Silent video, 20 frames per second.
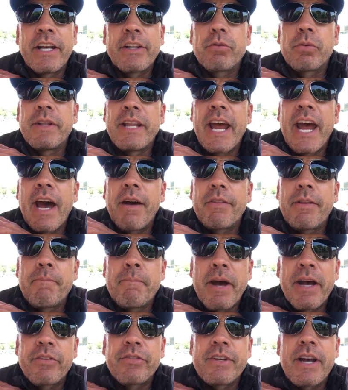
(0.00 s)
That's when they have the
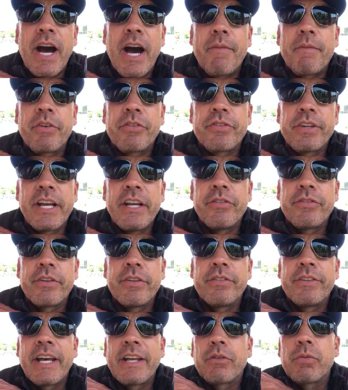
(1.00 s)
best
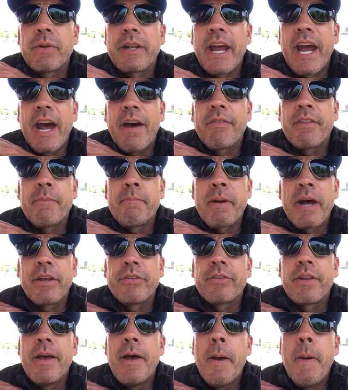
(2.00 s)
conversations. That's when they have the
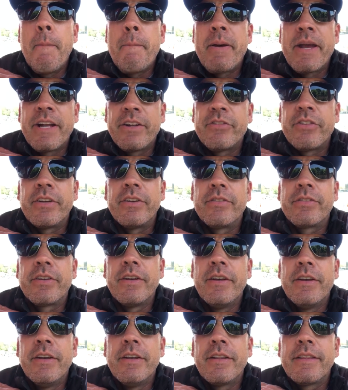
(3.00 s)
best pitches.
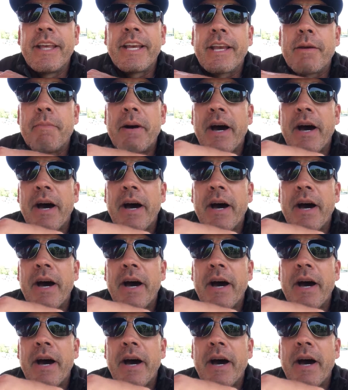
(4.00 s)
Think